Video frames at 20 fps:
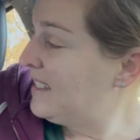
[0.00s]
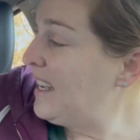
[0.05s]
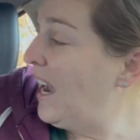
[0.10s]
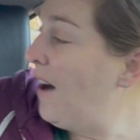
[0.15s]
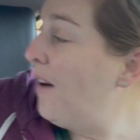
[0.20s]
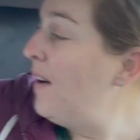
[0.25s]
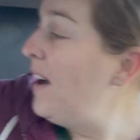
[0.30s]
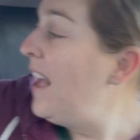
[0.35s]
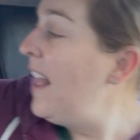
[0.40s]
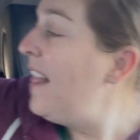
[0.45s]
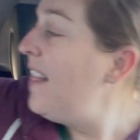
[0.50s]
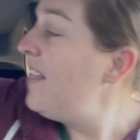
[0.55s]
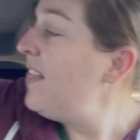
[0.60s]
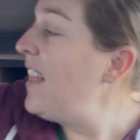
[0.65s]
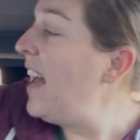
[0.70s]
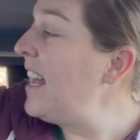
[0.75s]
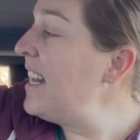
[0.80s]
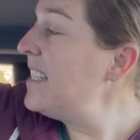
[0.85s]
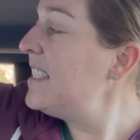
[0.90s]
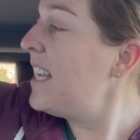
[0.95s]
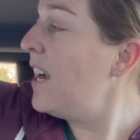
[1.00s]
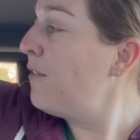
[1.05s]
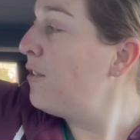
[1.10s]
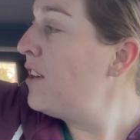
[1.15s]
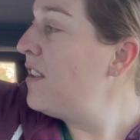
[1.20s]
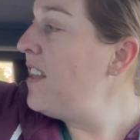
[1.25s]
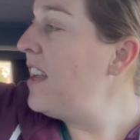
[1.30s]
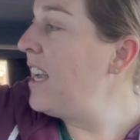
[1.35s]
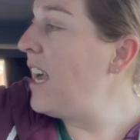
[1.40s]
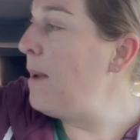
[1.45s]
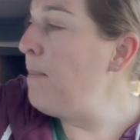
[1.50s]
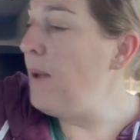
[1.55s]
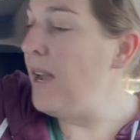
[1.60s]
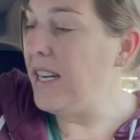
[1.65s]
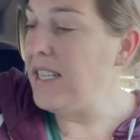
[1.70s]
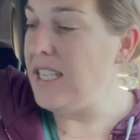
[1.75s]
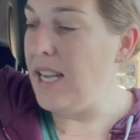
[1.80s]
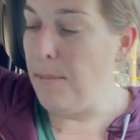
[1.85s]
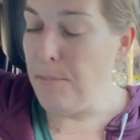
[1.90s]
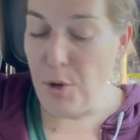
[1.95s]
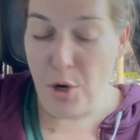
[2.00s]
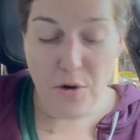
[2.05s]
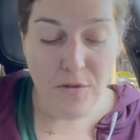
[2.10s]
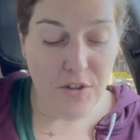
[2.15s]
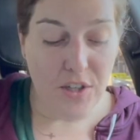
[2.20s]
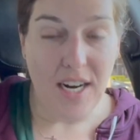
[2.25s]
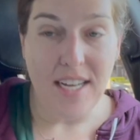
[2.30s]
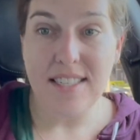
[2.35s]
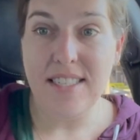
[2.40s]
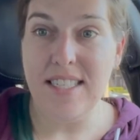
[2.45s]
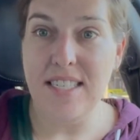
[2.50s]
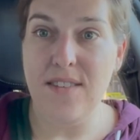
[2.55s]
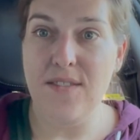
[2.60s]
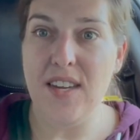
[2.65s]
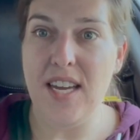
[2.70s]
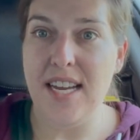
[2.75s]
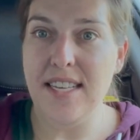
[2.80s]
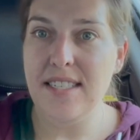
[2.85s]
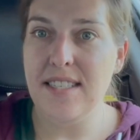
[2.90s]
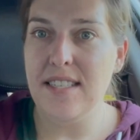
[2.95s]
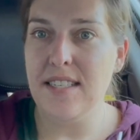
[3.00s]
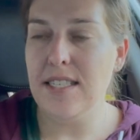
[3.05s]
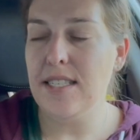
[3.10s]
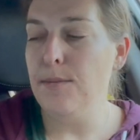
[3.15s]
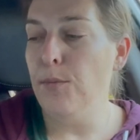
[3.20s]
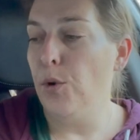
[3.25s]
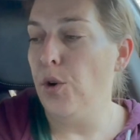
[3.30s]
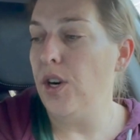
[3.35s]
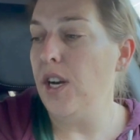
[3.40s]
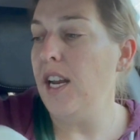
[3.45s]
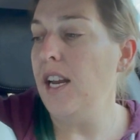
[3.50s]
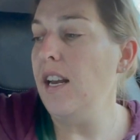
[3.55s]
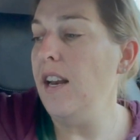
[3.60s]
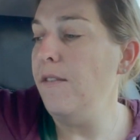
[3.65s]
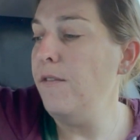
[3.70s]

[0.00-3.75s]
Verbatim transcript: So that is everything I picked up over at CVS this morning.